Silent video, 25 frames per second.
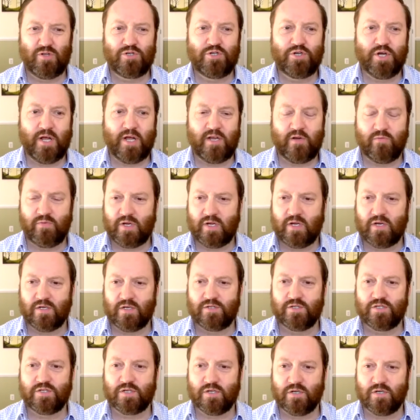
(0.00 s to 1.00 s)
genuine
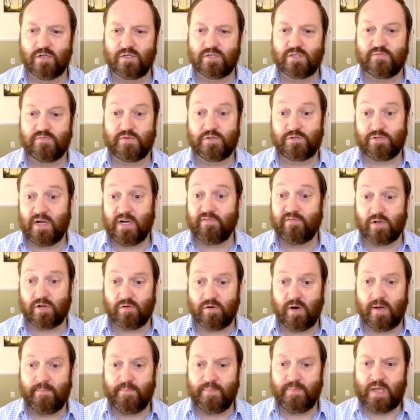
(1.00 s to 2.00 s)
concerns of the
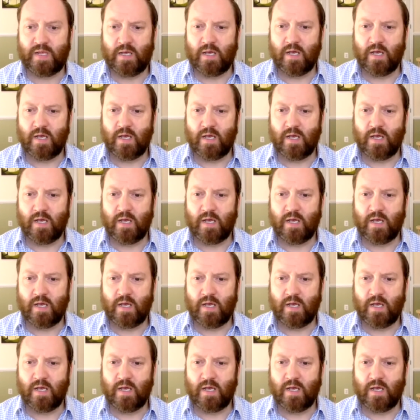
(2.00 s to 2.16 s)
traveler, right?